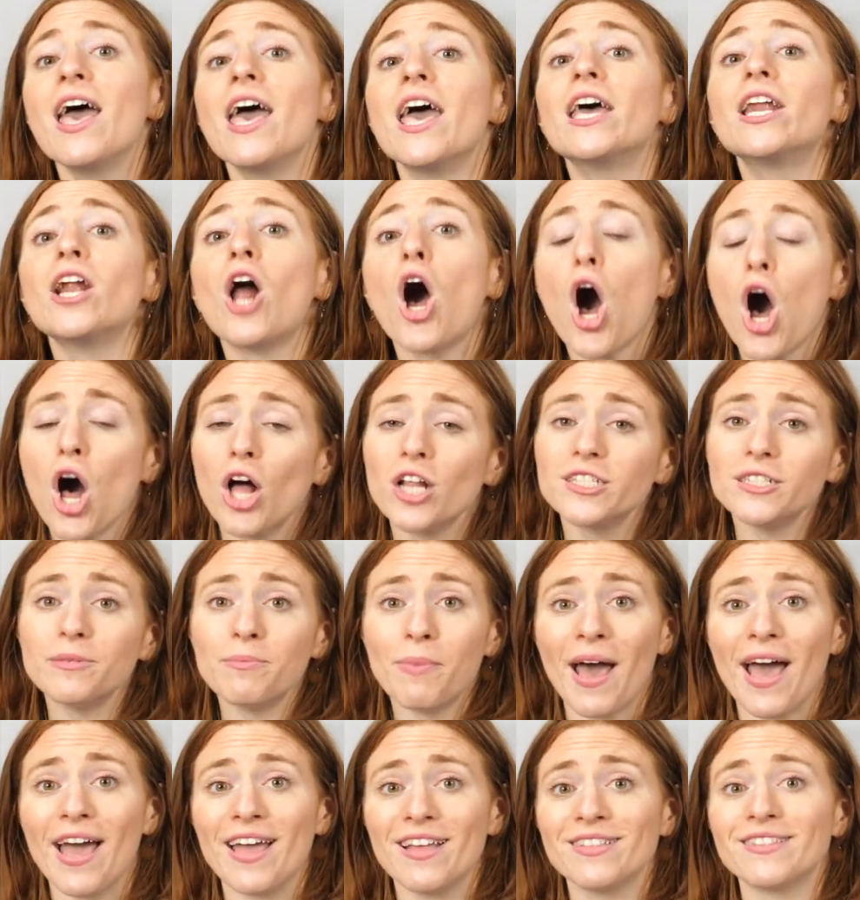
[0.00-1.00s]
It all
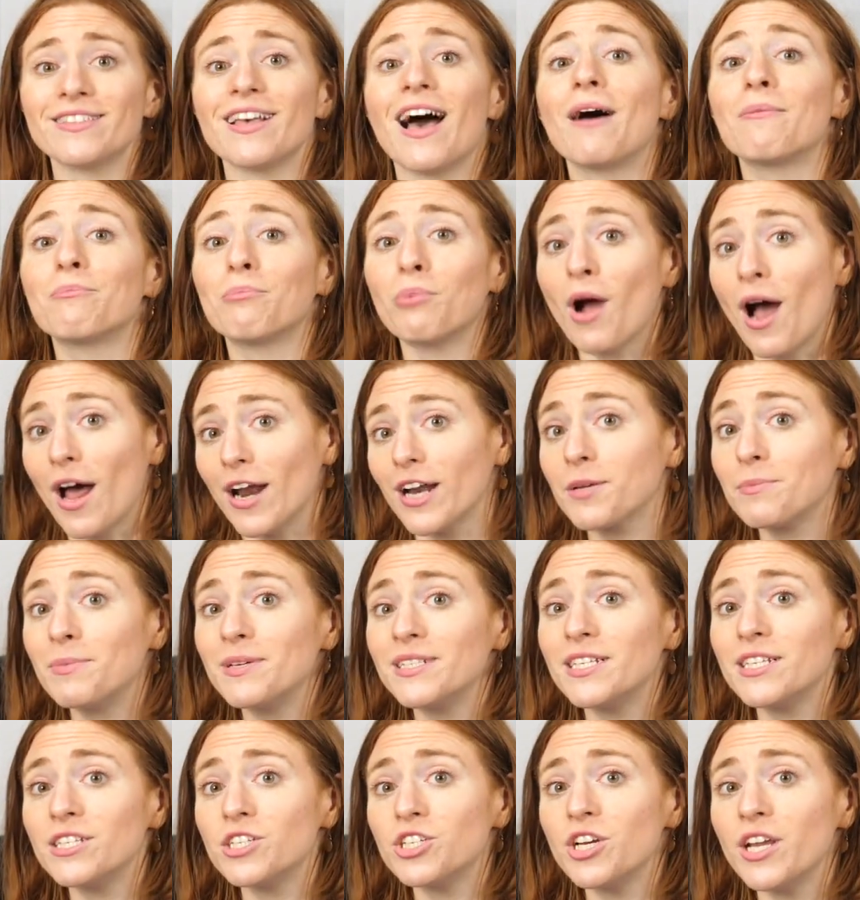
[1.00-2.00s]
depends on product
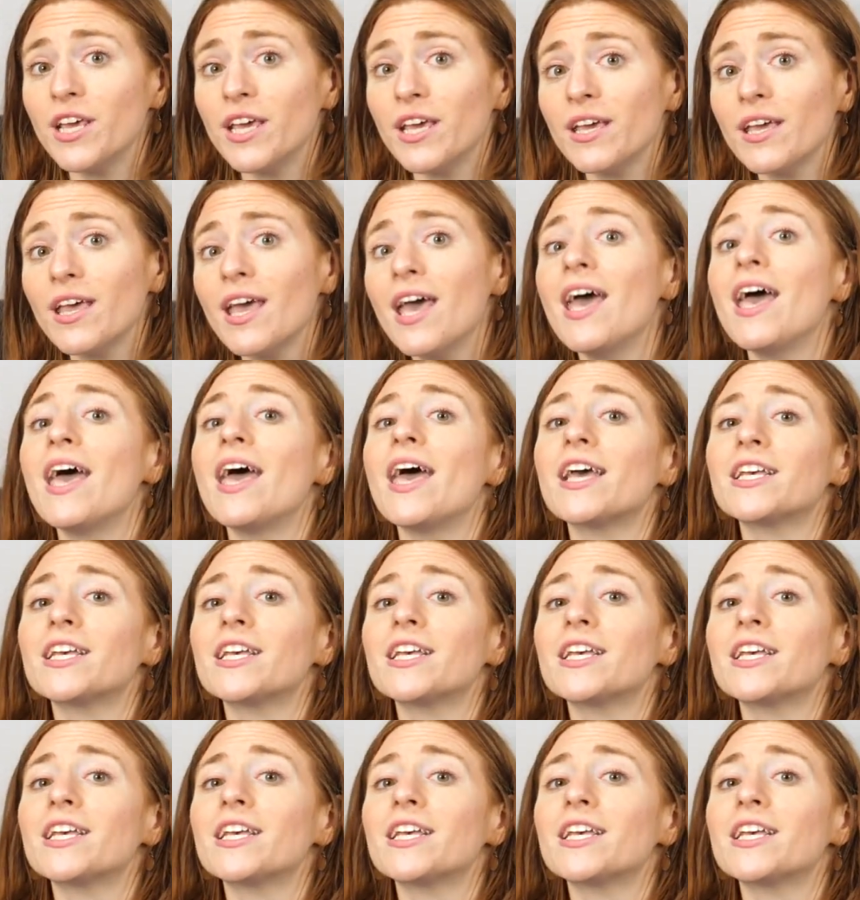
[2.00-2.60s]
positioning,